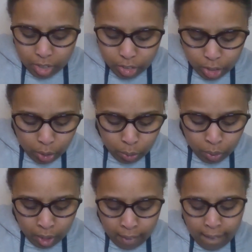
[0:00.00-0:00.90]

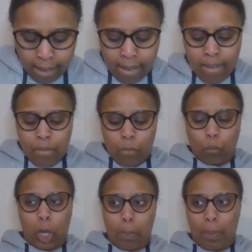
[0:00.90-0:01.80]
So
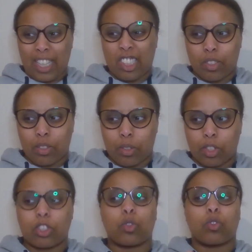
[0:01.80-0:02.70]
going back to
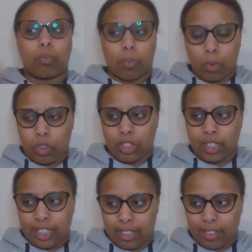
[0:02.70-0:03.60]
the sort of the memorial
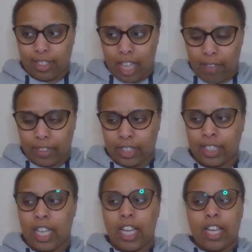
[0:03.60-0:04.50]
service,